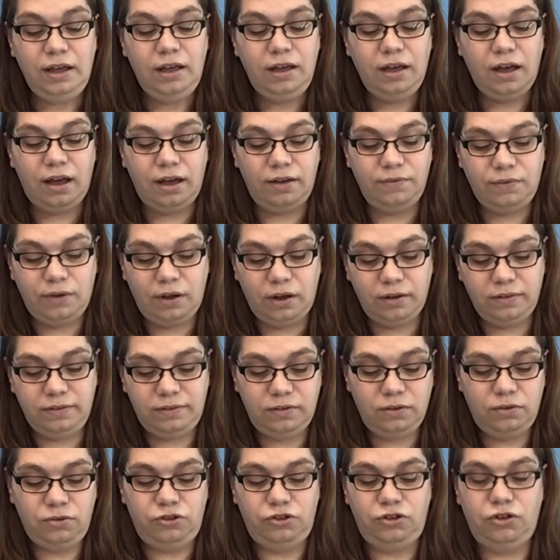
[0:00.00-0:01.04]
I've
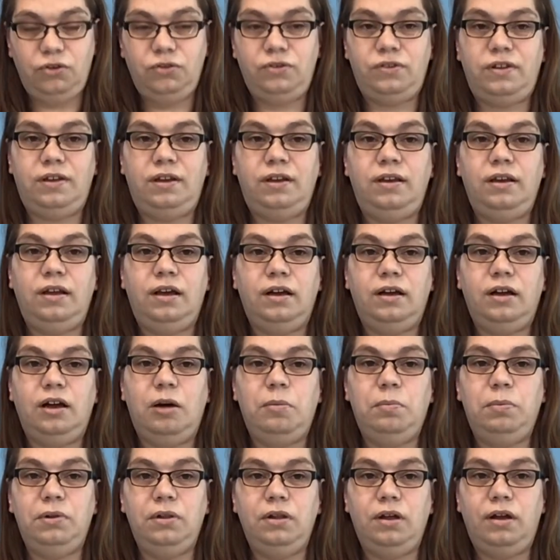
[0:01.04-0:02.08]
also chosen a
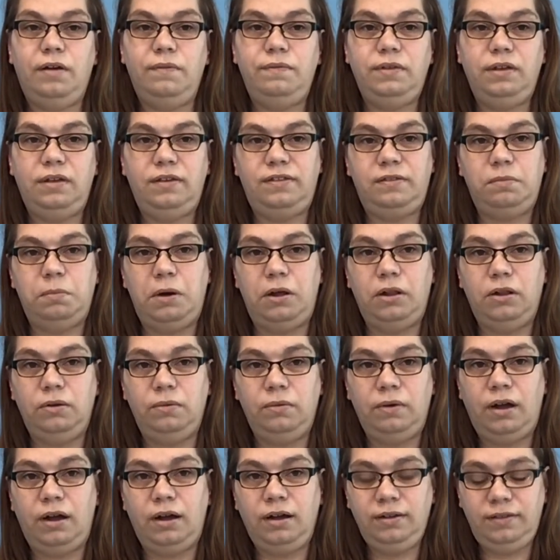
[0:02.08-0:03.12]
couple of these smaller
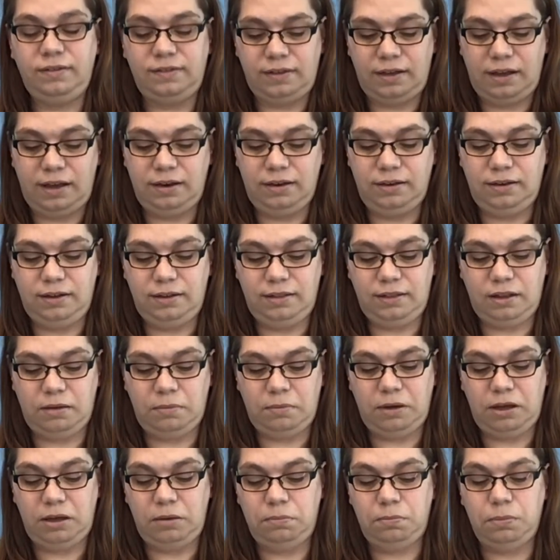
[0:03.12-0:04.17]
rocks and did them
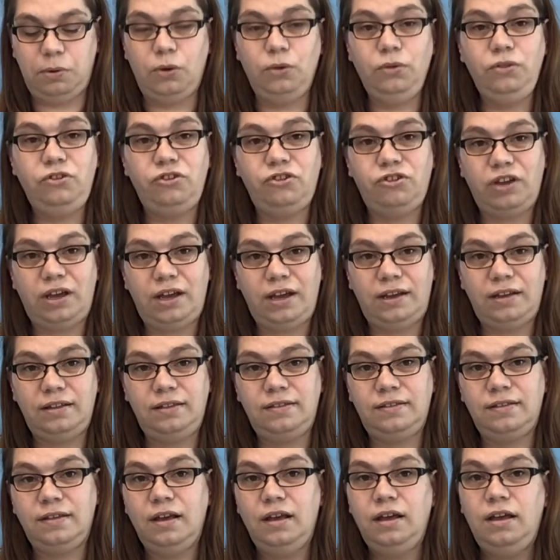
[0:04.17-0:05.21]
in both
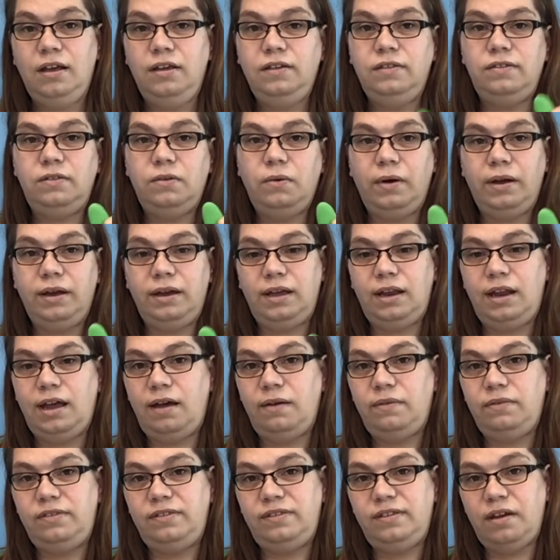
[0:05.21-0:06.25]
shades so I can
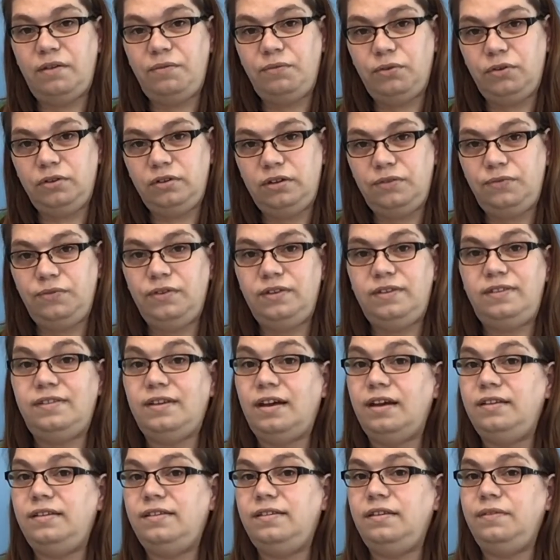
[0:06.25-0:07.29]
have several different
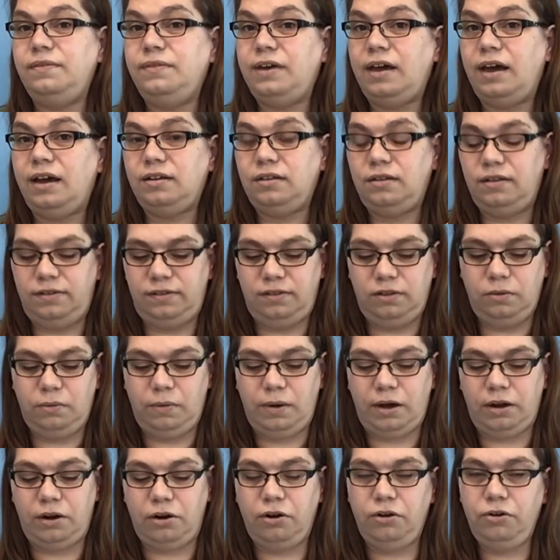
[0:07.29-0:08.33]
sizes of cactus
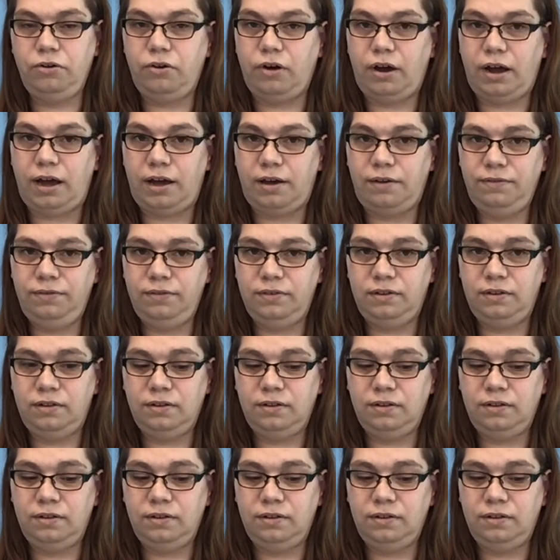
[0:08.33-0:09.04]
throughout our craft.